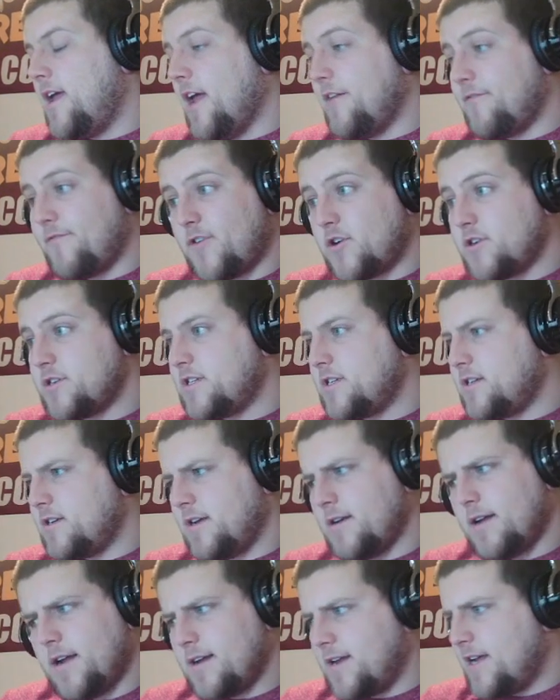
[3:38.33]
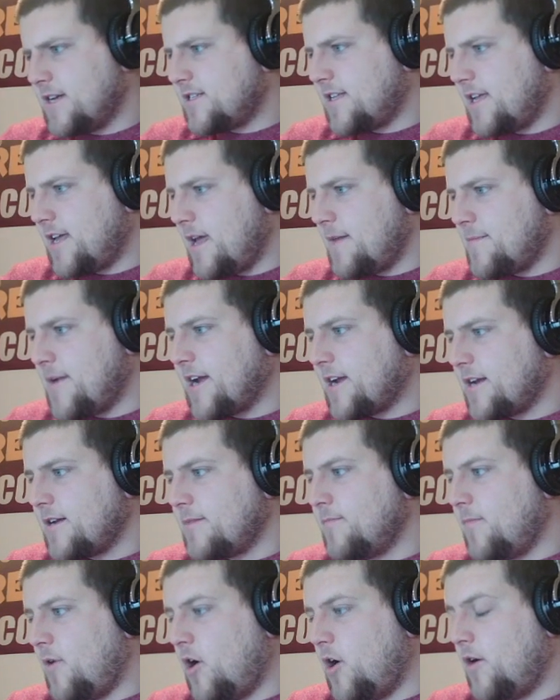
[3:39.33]
at first, and I guess they came back
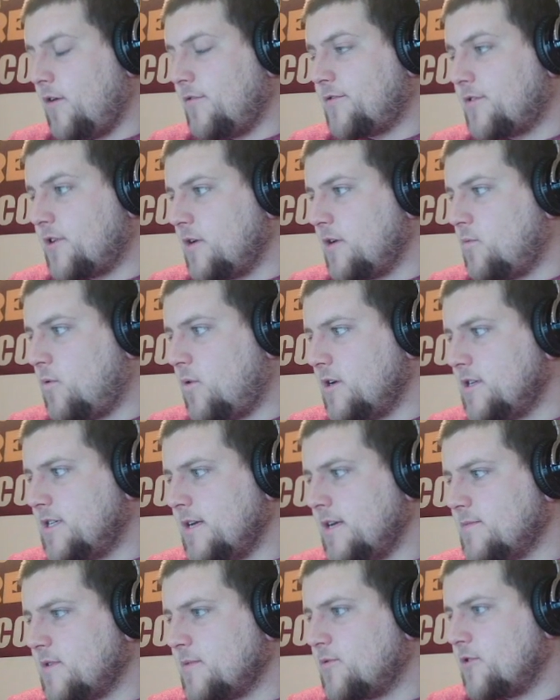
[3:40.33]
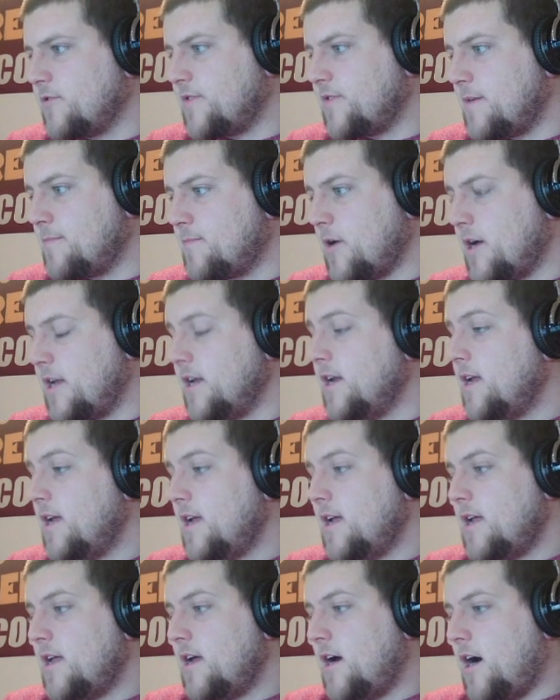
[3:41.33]
and all 31 teams approved it, but
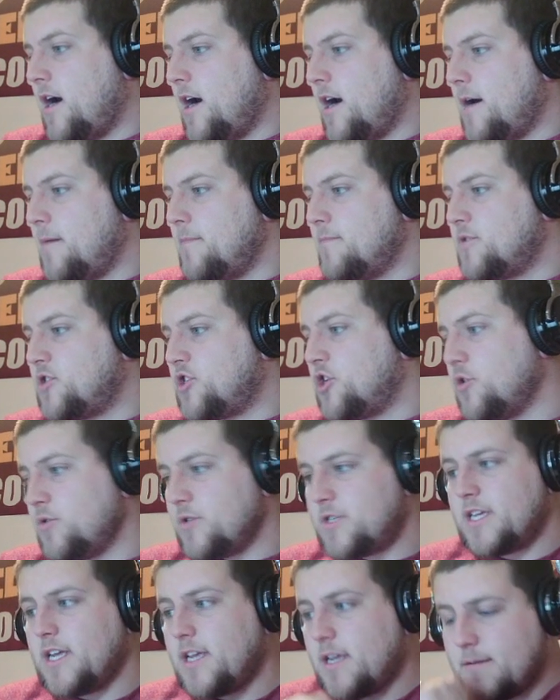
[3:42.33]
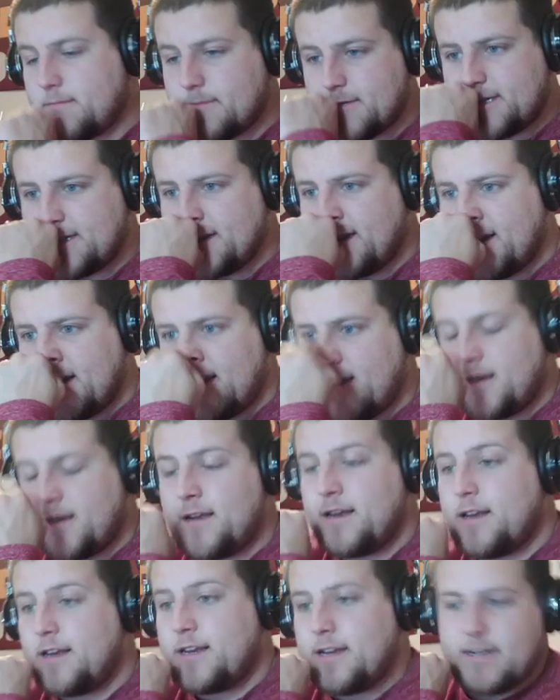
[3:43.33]
um, two teams
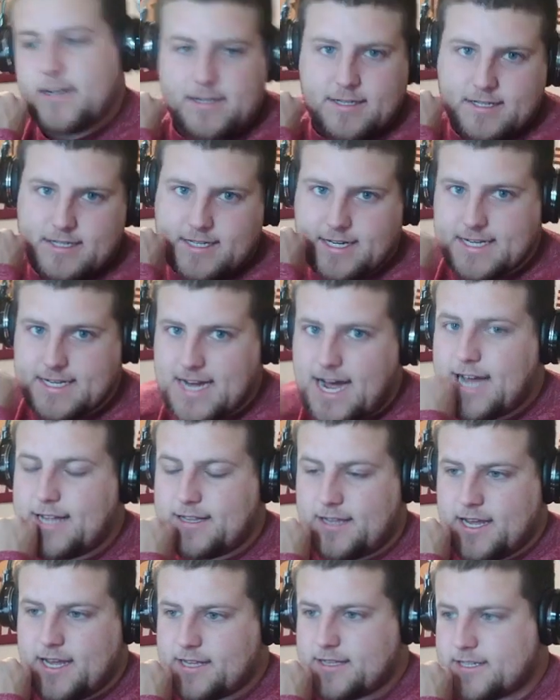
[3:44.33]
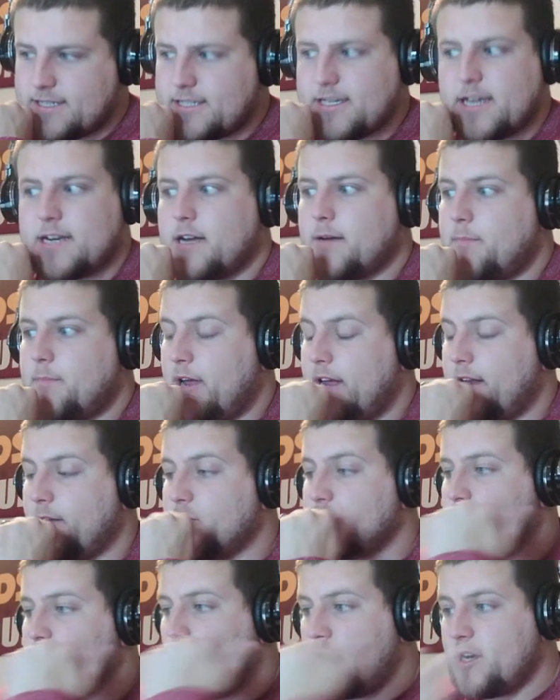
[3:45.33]
did not like the setup, and it
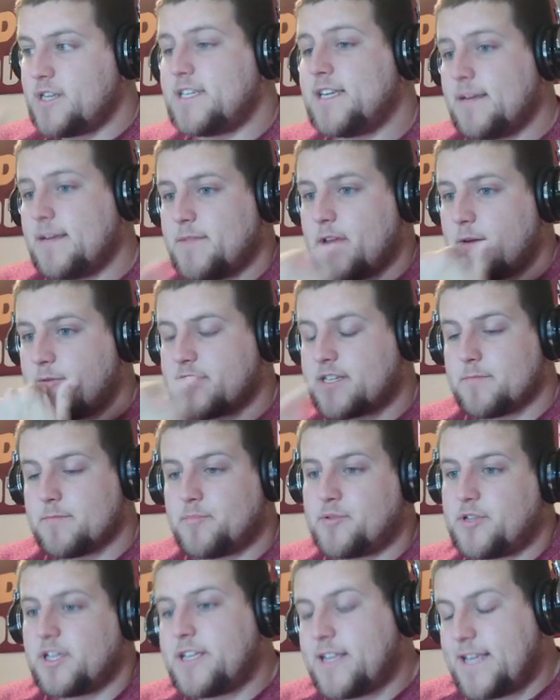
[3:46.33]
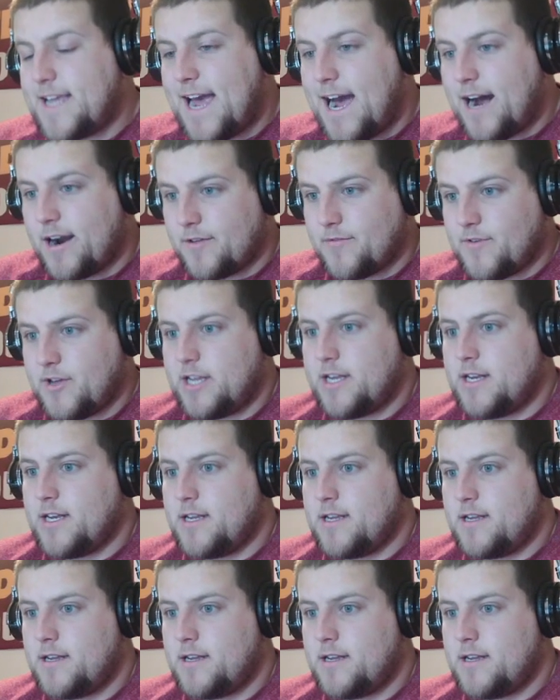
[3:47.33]
was one team that was completely out of it,